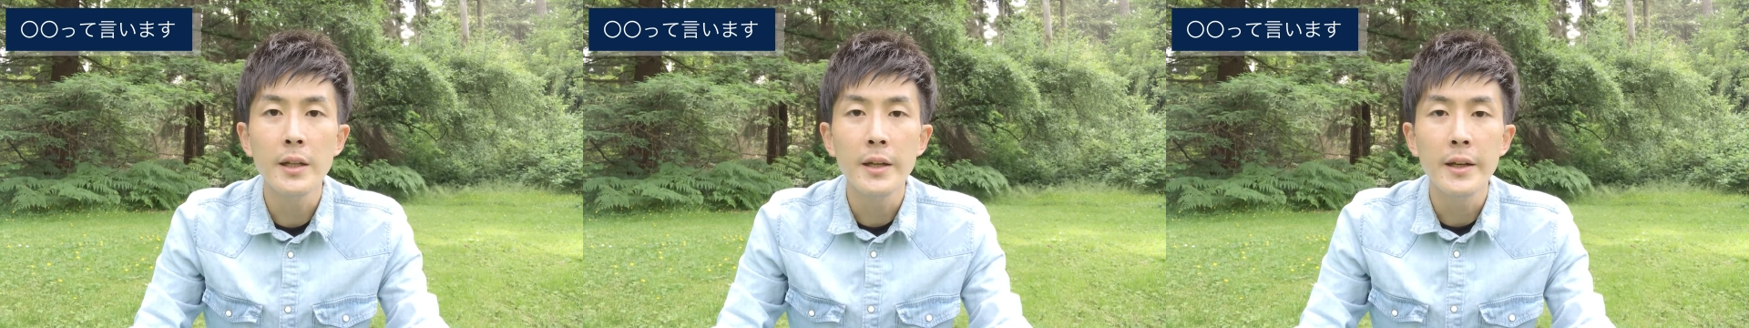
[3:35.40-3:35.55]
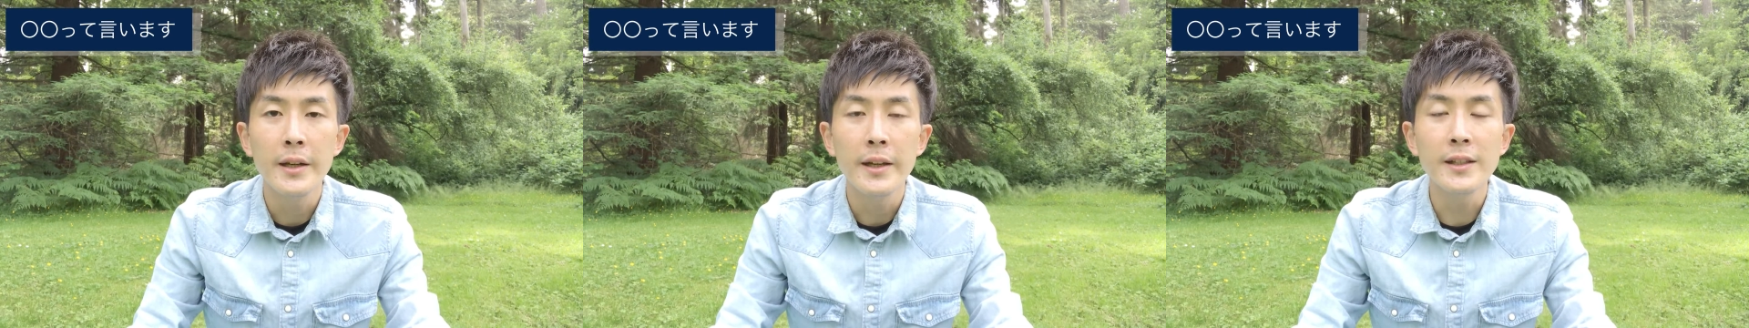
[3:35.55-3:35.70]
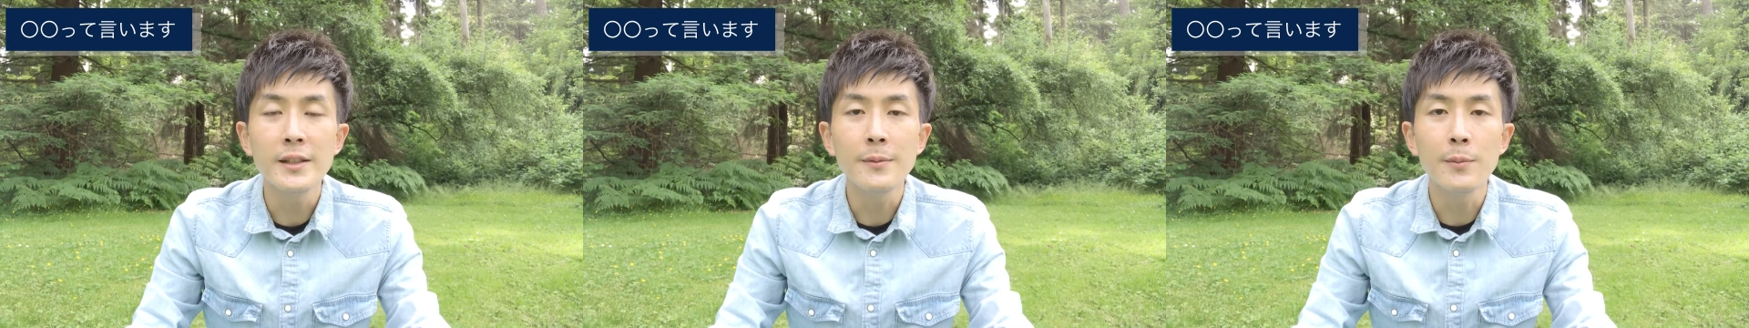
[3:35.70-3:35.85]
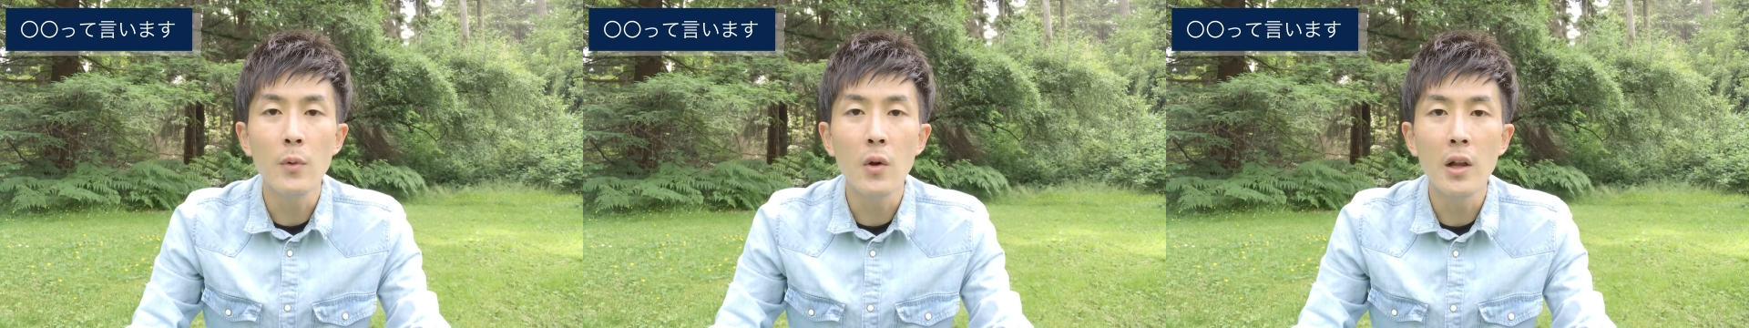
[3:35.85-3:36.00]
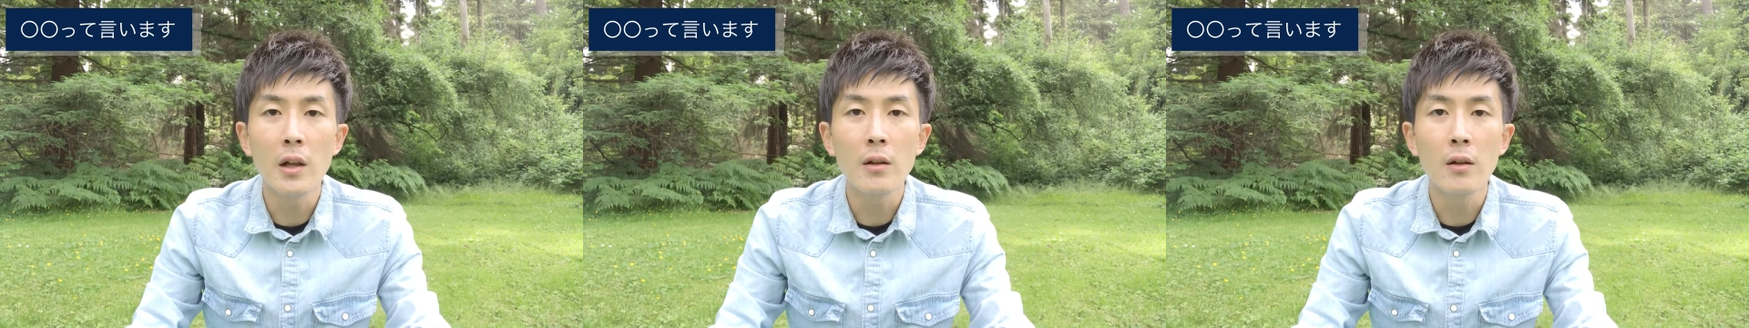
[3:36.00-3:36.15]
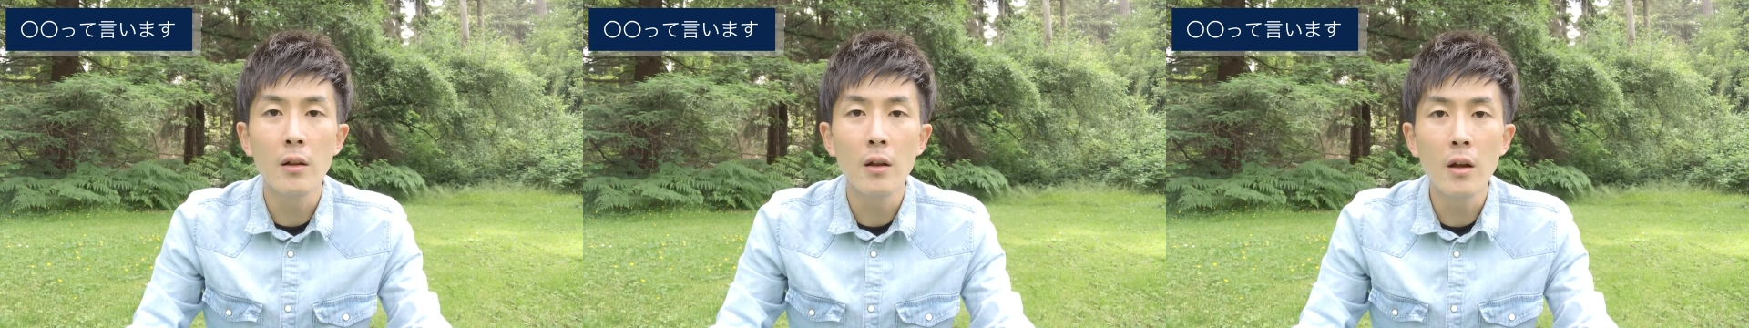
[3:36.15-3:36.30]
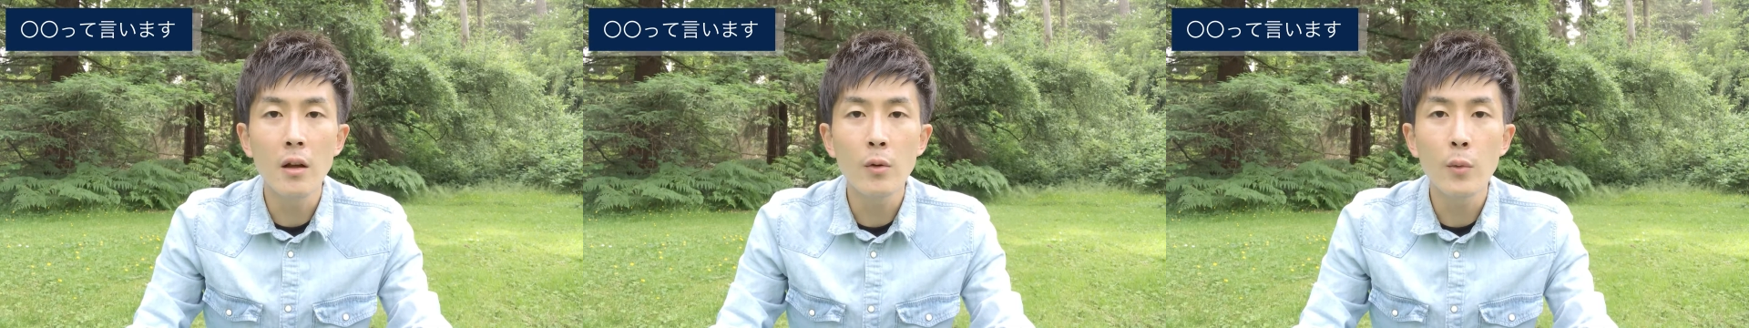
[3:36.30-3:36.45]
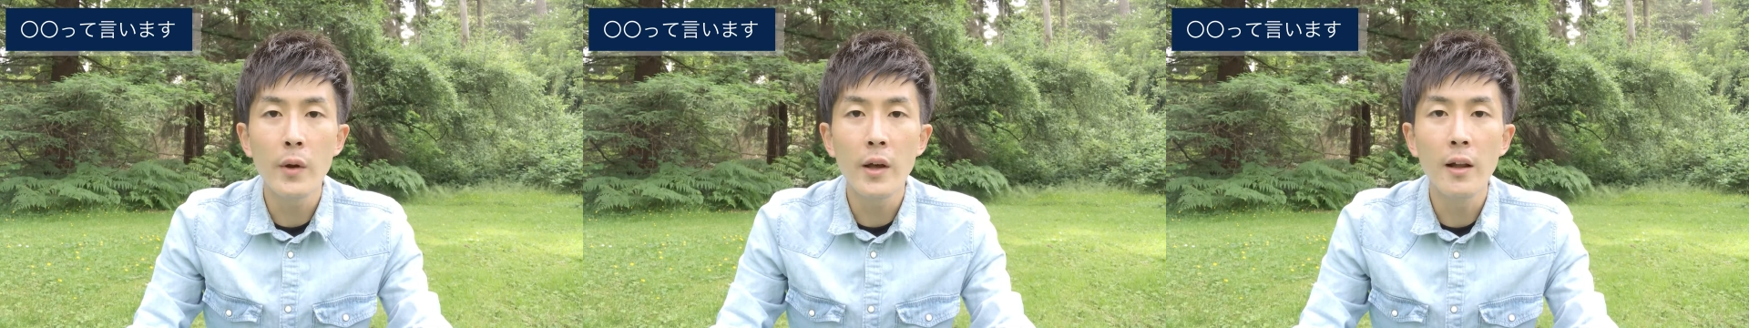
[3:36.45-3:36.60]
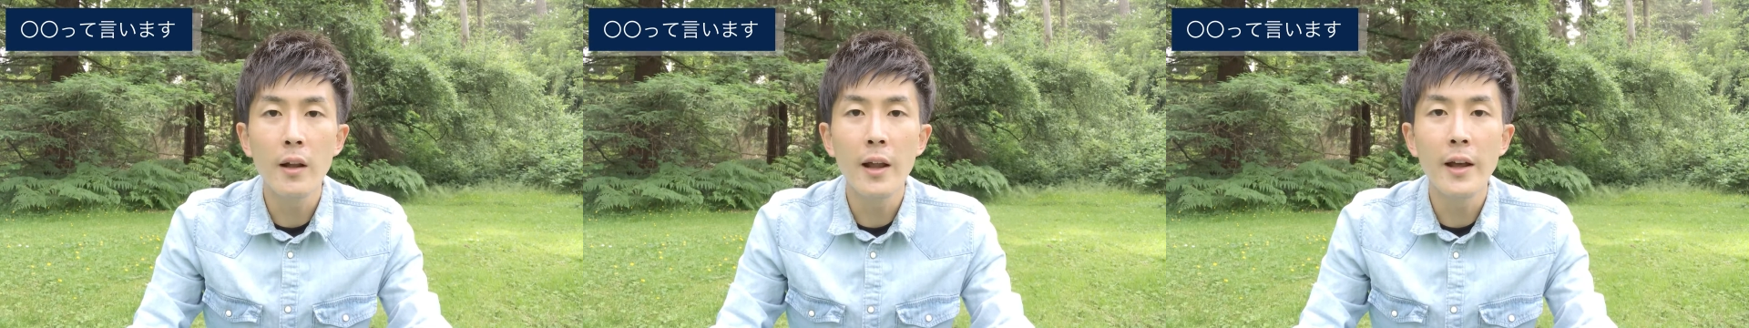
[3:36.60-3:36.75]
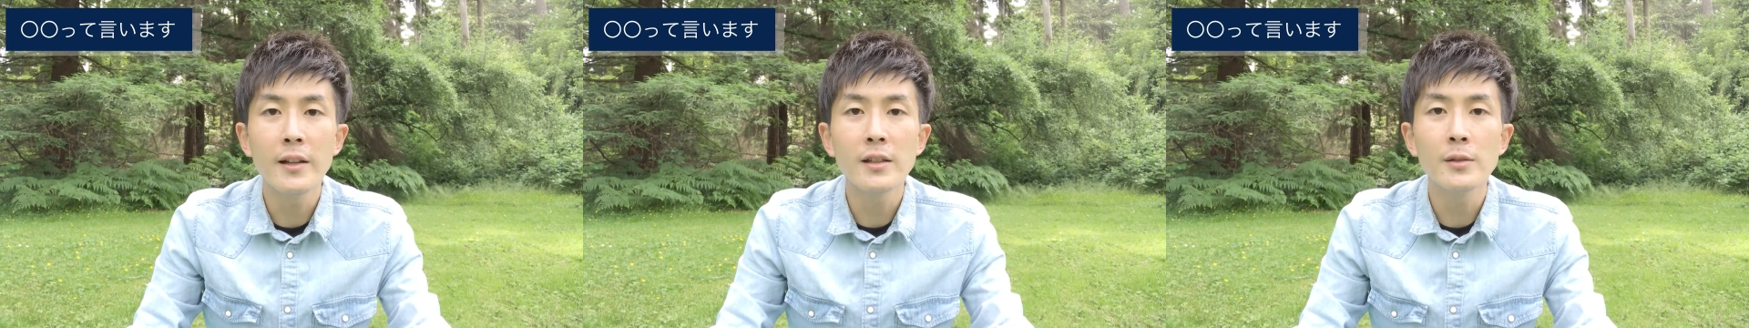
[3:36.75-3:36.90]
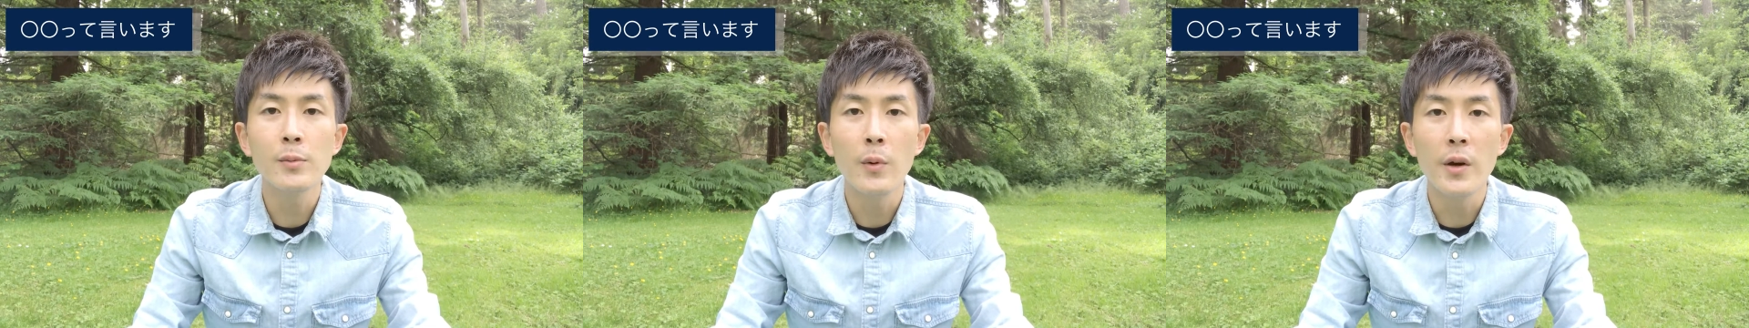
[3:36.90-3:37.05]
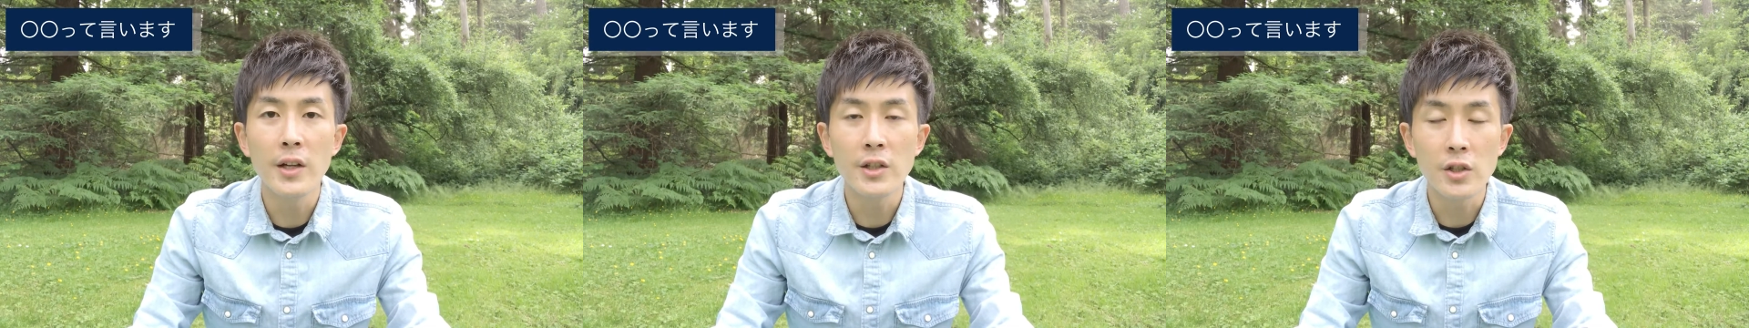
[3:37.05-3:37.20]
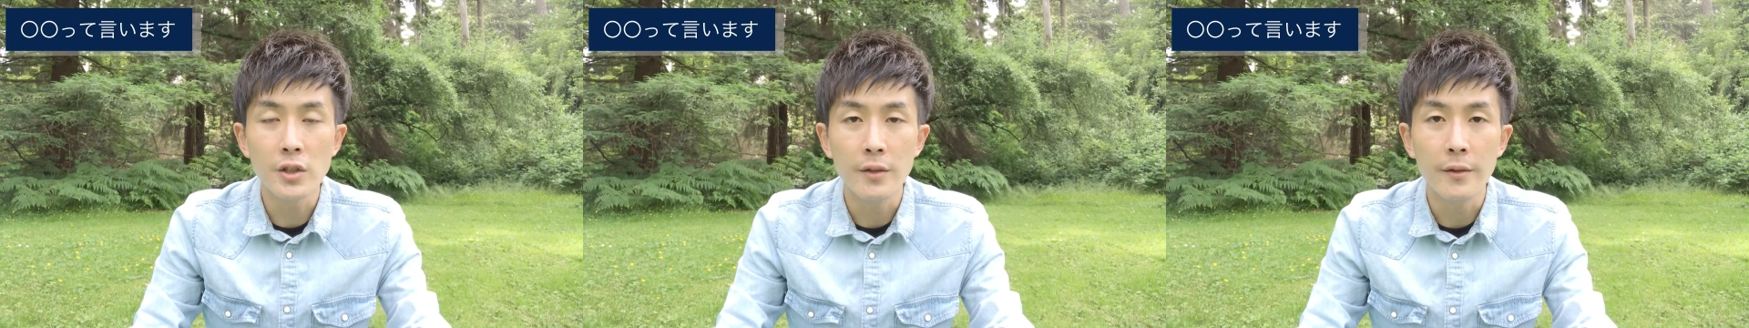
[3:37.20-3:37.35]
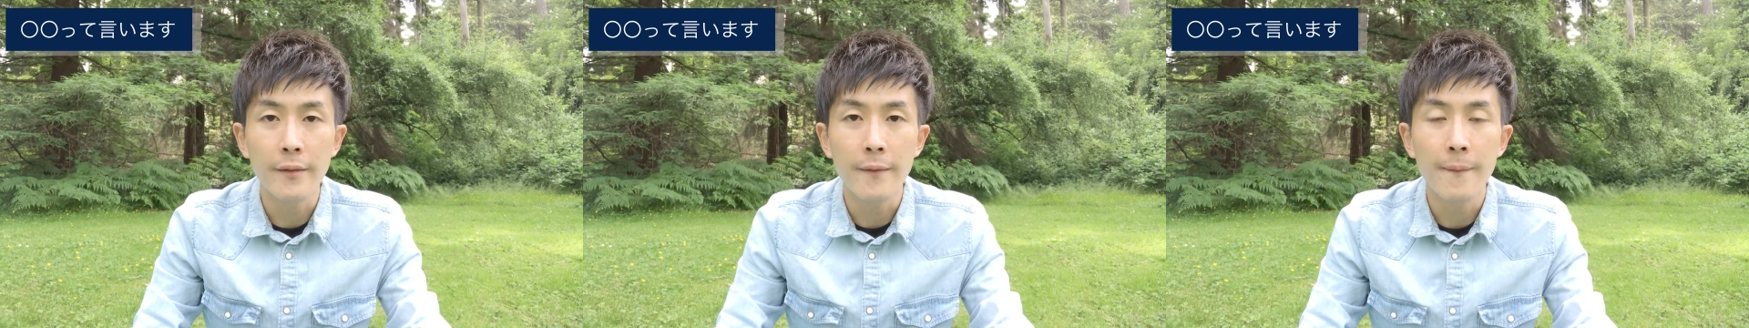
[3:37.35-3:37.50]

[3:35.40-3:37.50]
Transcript: it's more colloquial expression.